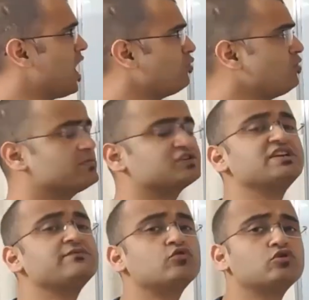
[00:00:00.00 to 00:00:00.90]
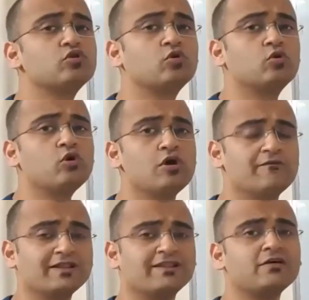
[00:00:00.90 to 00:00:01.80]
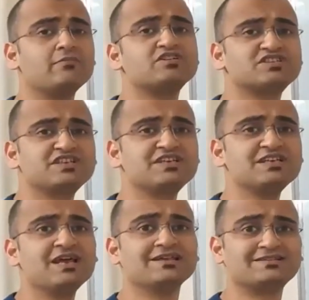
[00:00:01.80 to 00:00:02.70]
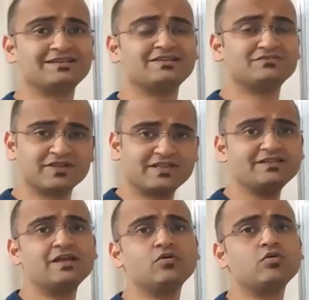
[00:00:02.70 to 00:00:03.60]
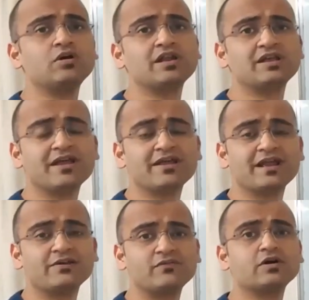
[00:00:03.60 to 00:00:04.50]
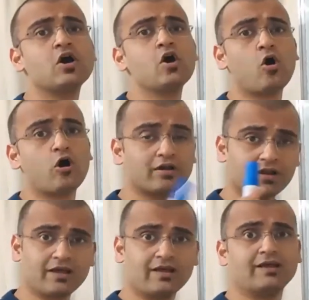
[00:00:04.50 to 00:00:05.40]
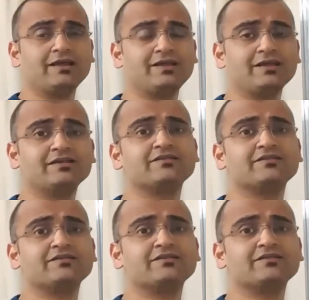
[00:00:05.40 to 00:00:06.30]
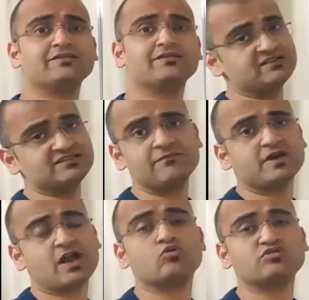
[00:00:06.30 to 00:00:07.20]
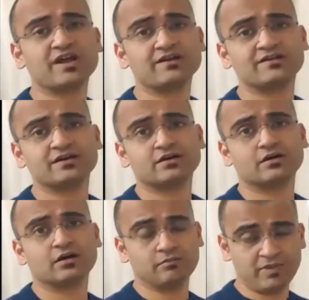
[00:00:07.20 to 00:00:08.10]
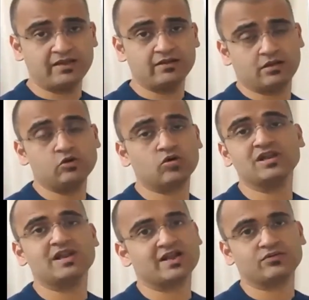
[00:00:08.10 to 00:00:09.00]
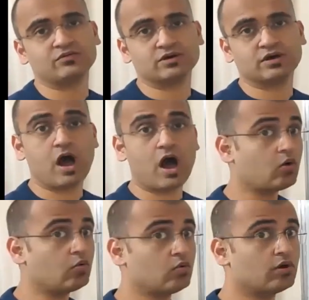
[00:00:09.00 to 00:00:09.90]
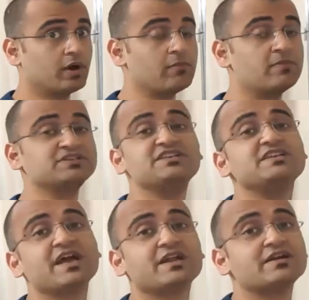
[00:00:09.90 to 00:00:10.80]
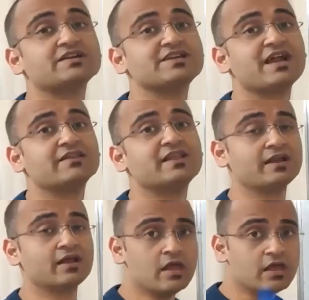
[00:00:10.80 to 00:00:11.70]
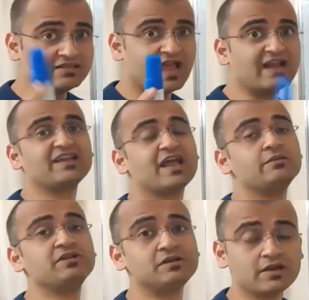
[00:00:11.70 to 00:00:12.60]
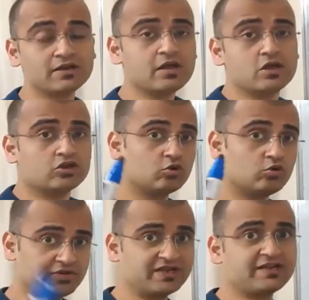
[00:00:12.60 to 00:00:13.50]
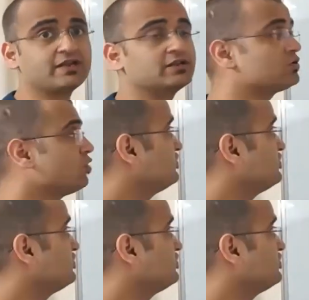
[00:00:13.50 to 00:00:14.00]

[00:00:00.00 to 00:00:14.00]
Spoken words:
how a machine would know whether a machine sits within the local area network or it is sitting somewhere outside the main local network? How a machine can understand that? That can be done through yet another